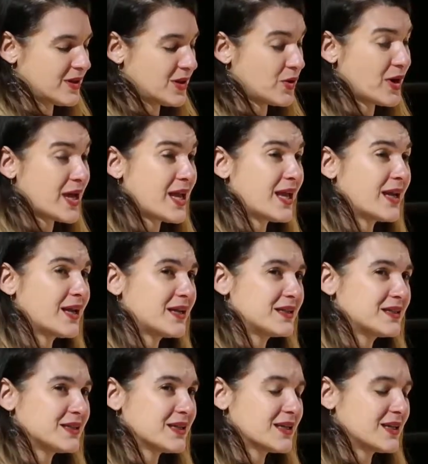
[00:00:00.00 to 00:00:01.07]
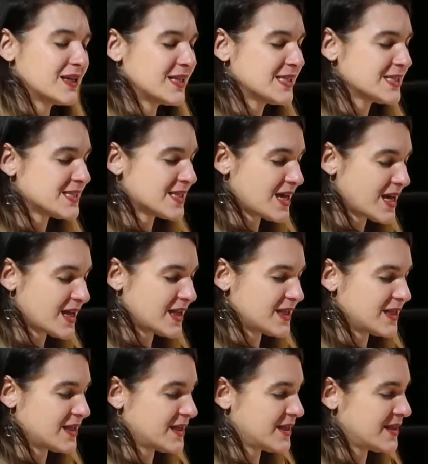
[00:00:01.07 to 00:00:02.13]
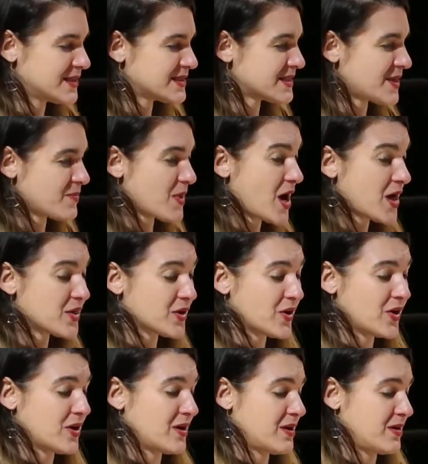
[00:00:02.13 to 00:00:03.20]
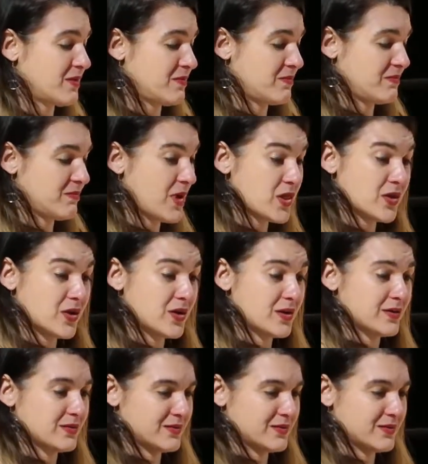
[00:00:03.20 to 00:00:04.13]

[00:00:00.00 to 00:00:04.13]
your hand inside some other mother.